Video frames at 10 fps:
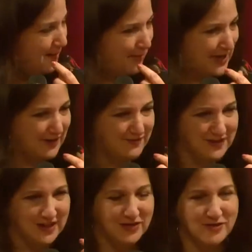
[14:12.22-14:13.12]
But I
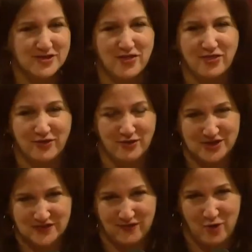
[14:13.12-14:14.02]
feel like there's a
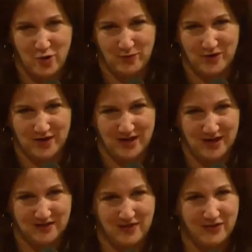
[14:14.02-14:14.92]
thirst for home
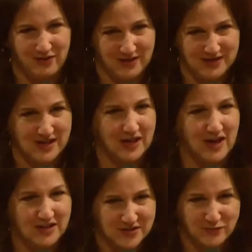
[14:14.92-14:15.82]
cooking, that there is, like,
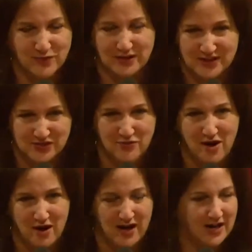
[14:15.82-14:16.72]
it's really
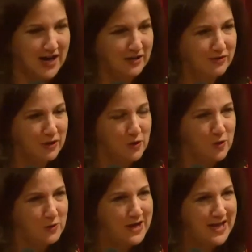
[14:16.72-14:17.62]
strong. And I don't
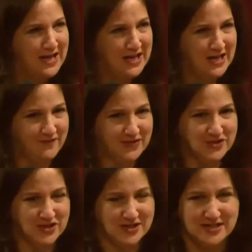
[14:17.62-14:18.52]
know if it's
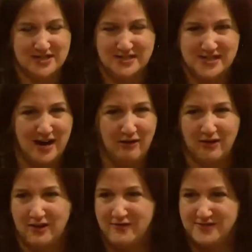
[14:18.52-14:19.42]
just this
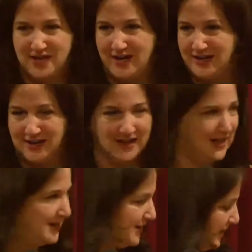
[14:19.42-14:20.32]
era of dining
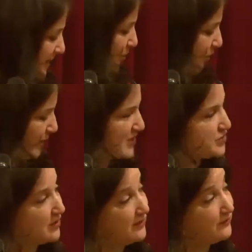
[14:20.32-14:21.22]
in, you know, where
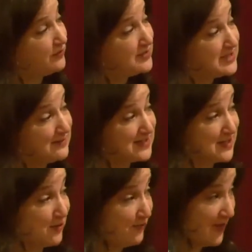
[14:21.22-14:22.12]
restaurant food seems
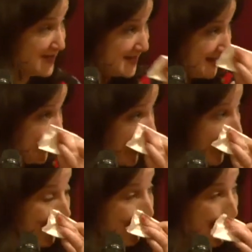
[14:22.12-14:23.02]
so fussy
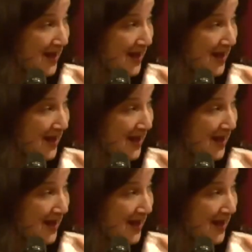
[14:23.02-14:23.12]
and